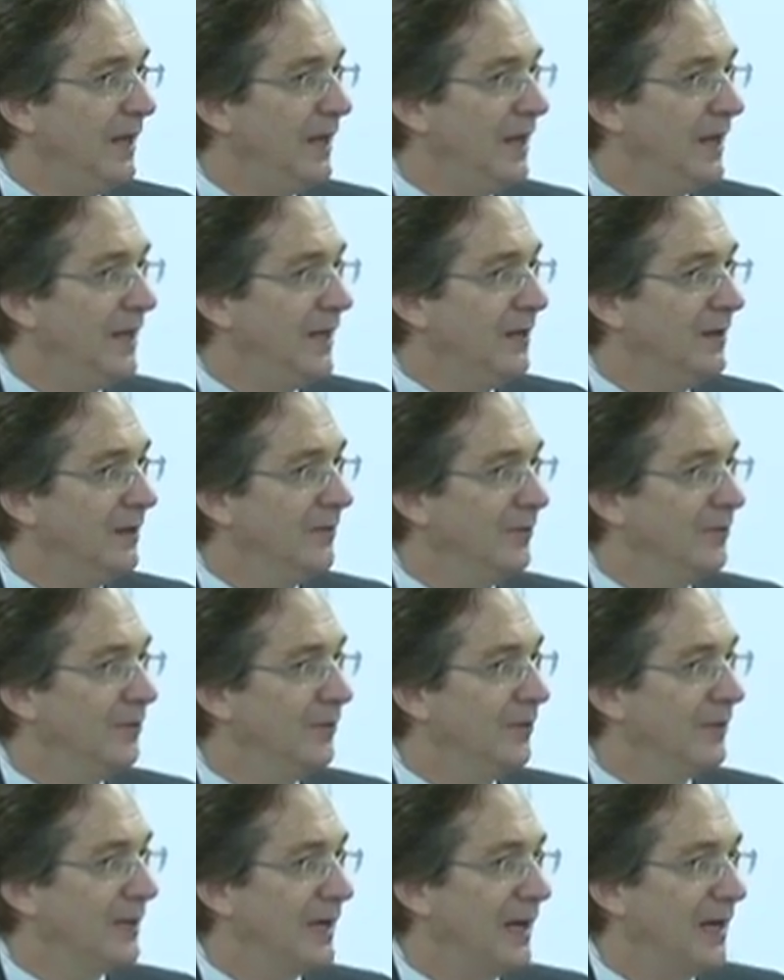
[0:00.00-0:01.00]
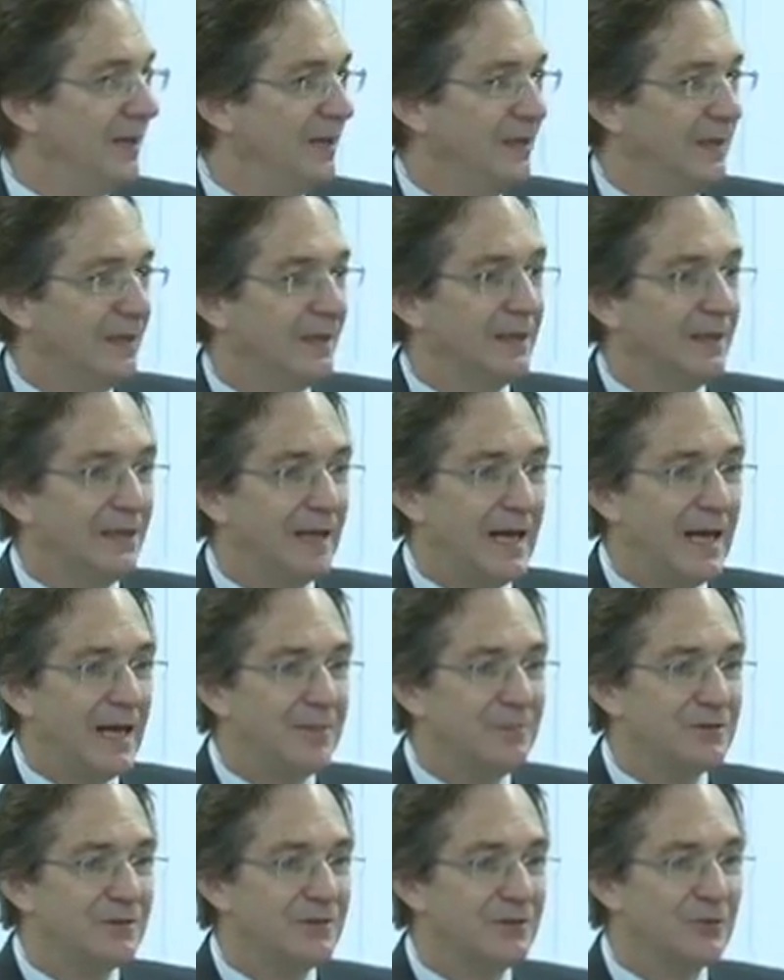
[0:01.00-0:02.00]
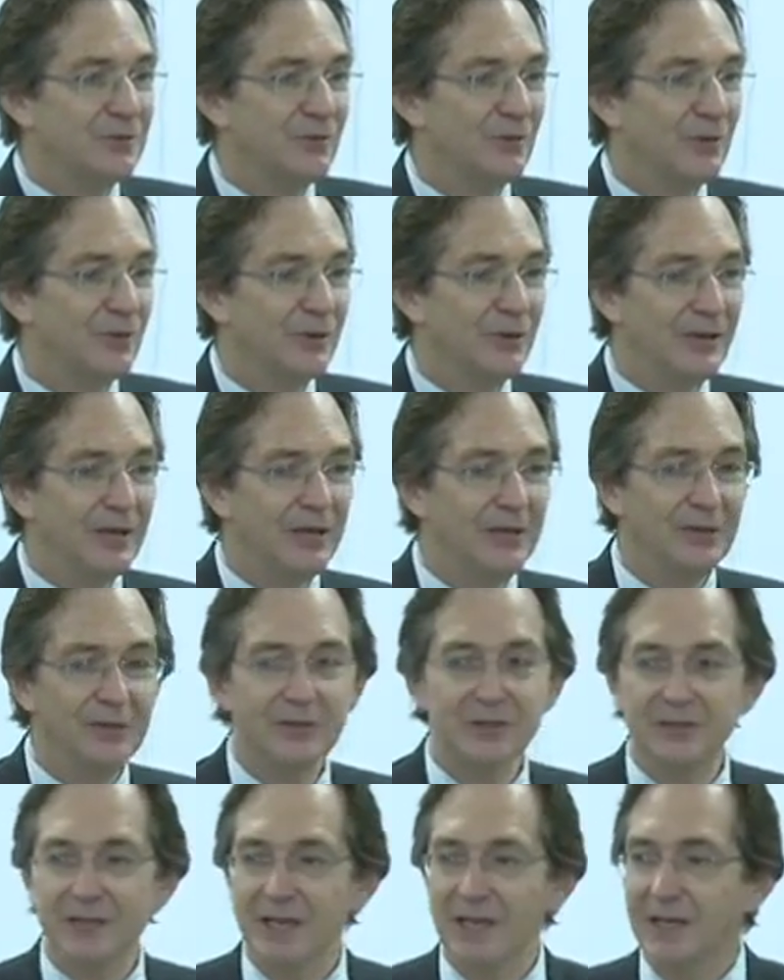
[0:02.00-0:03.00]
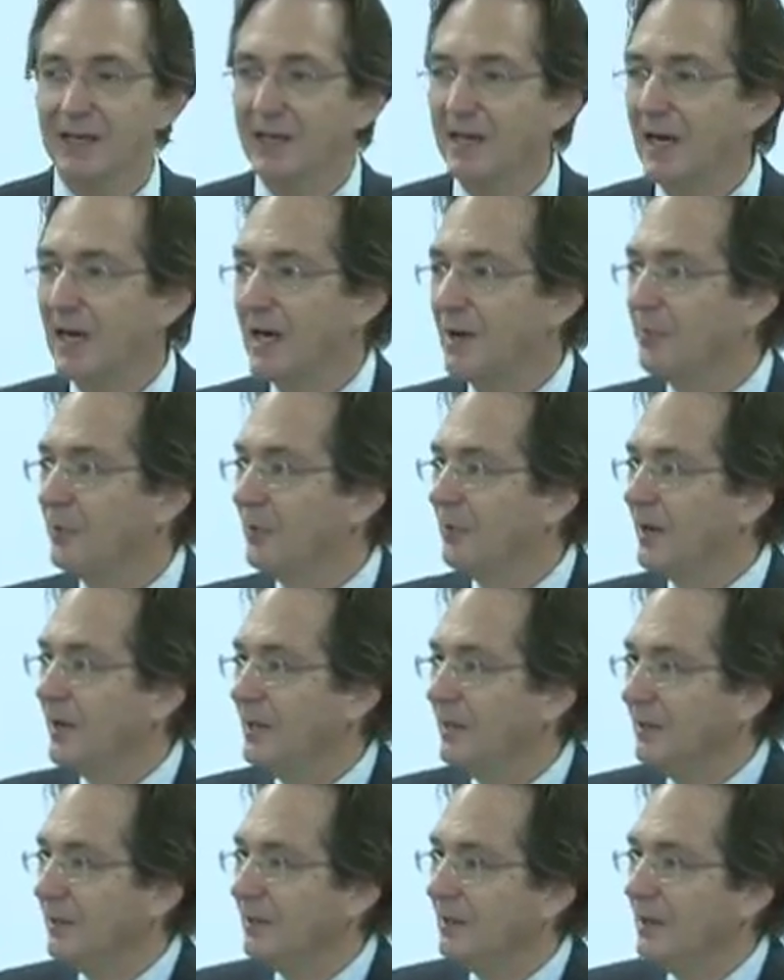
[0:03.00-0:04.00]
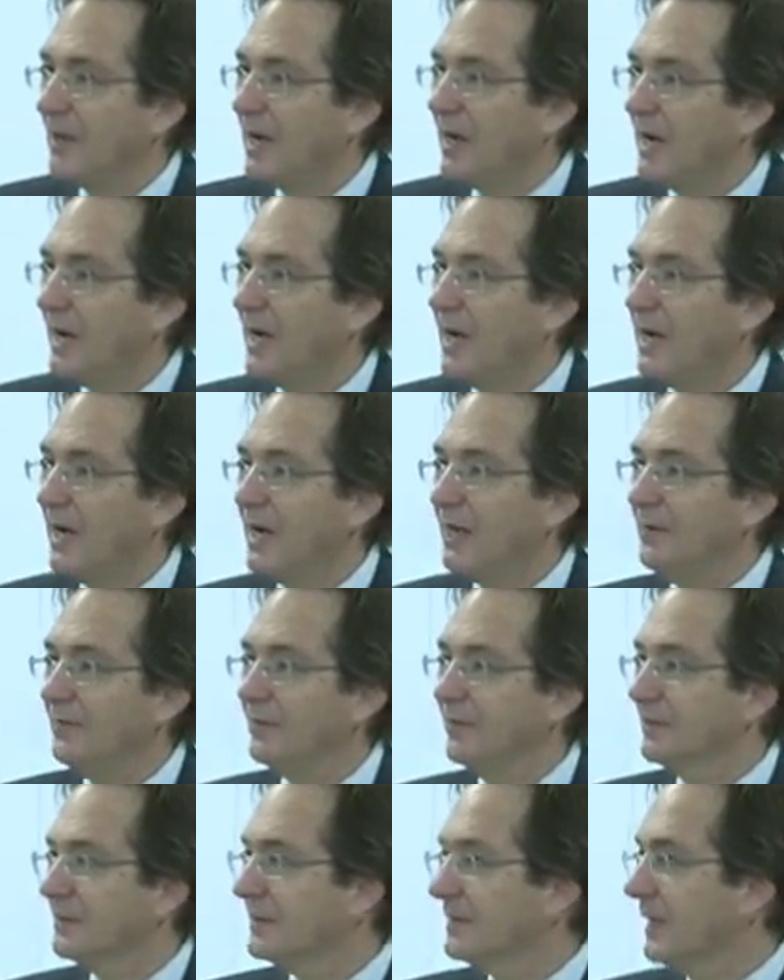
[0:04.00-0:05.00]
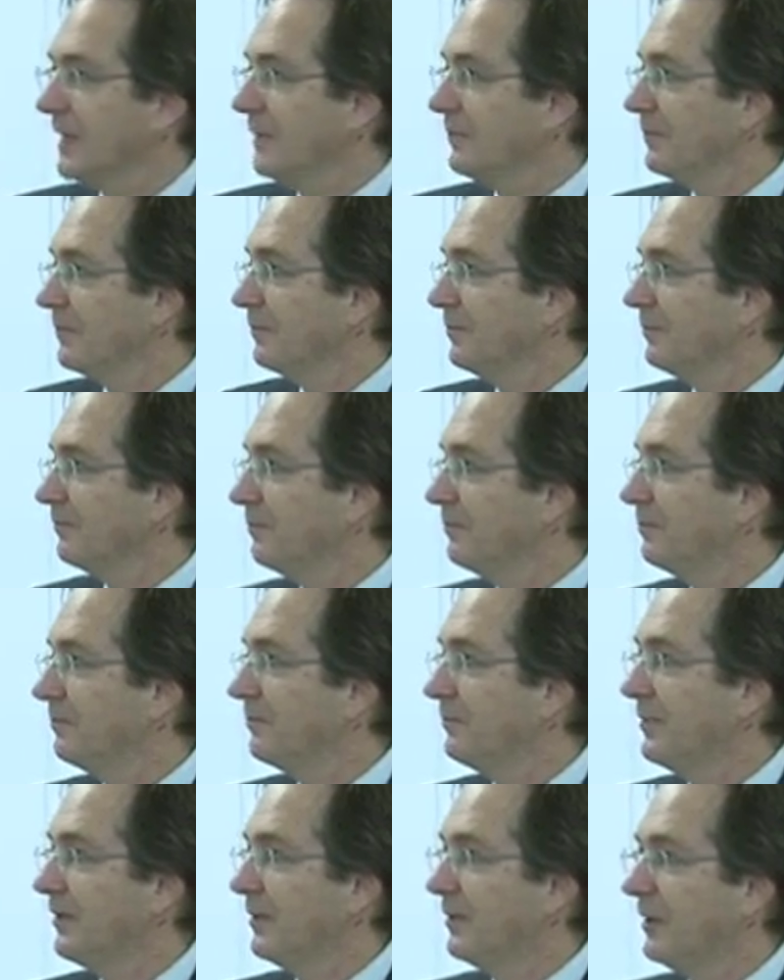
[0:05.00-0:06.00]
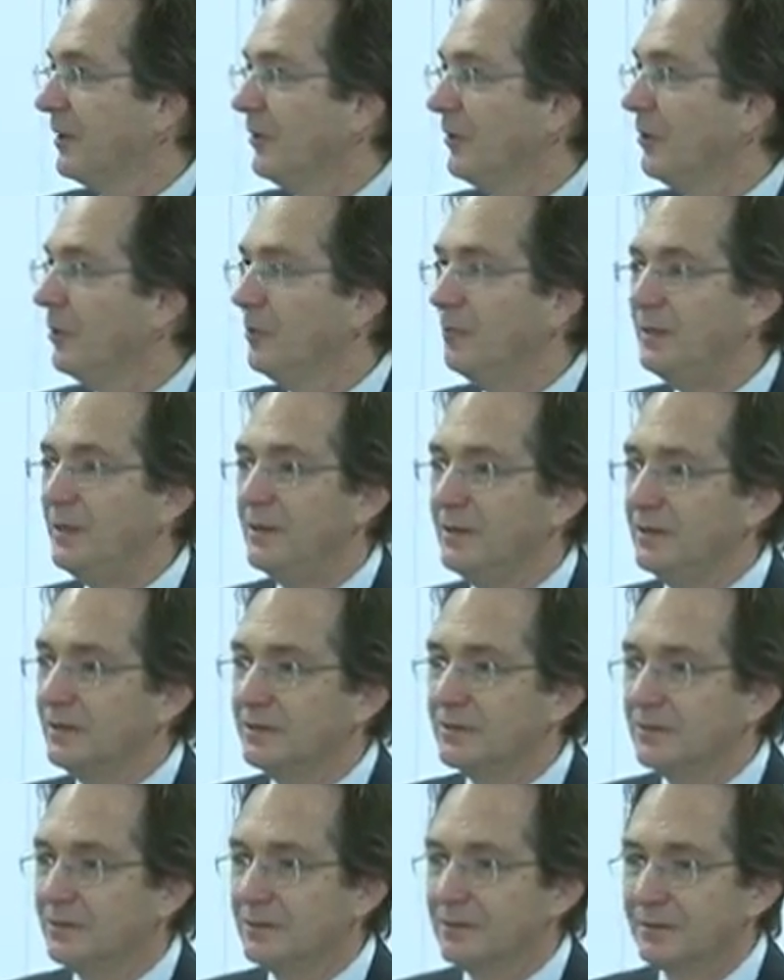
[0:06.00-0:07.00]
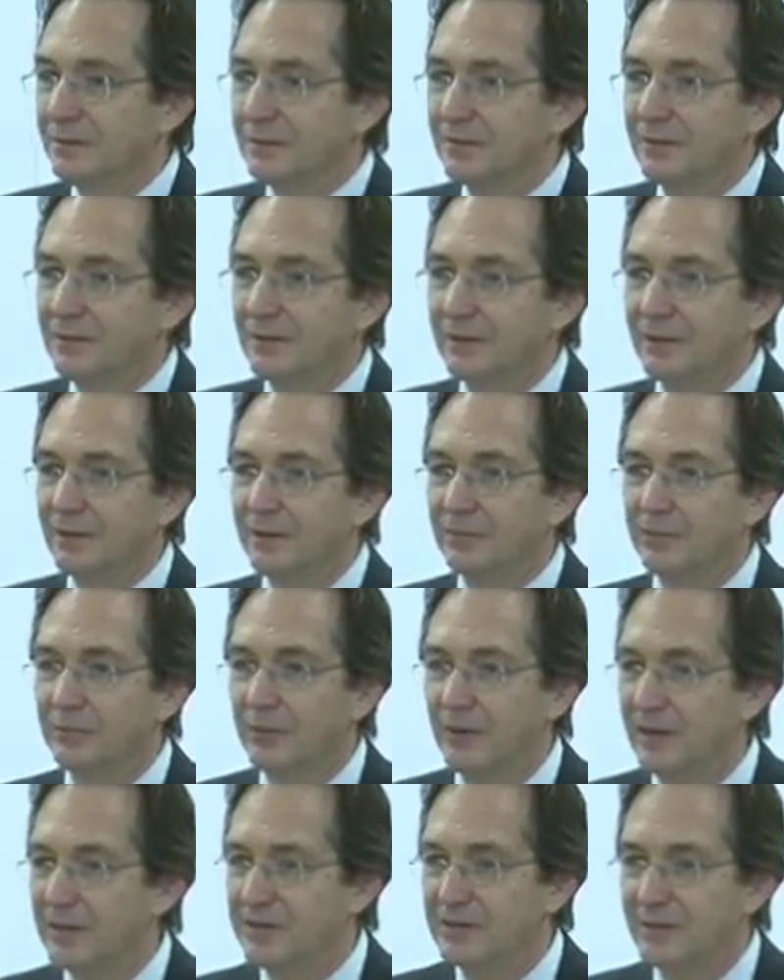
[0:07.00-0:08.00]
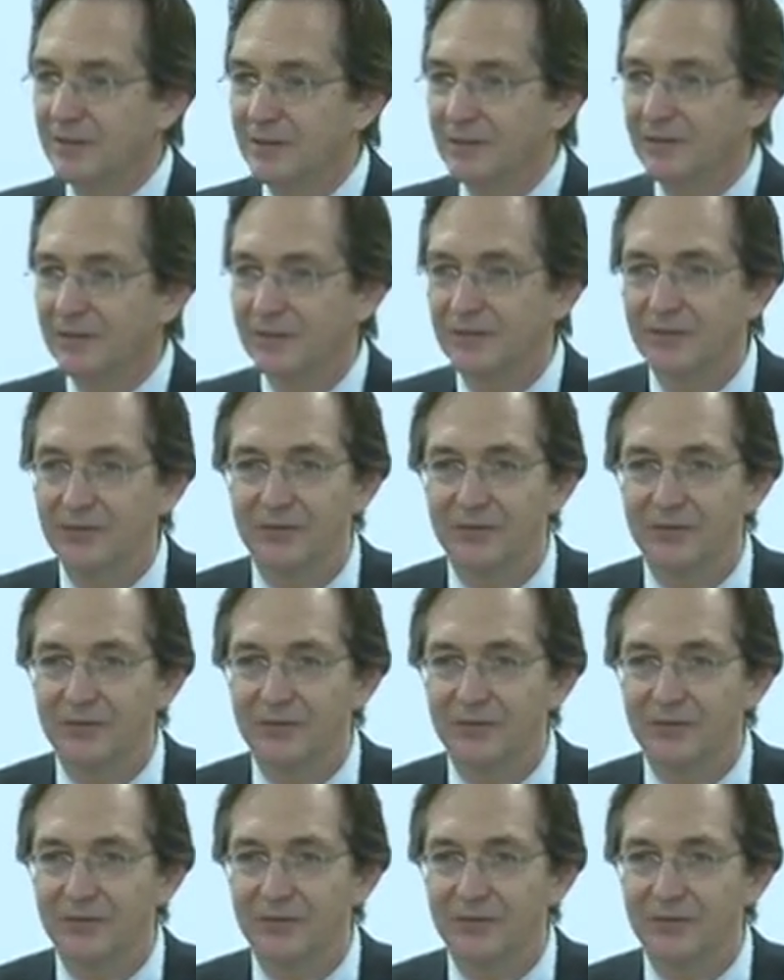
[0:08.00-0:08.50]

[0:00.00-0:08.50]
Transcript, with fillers: And with colony collapse disorder, it looks like an operating hive except there are no bees present.